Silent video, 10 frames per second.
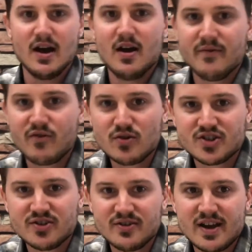
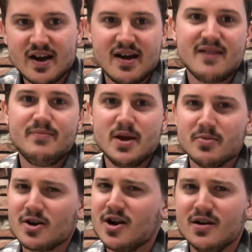Unfortunately I have paper
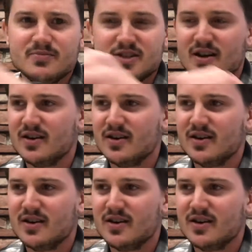cups,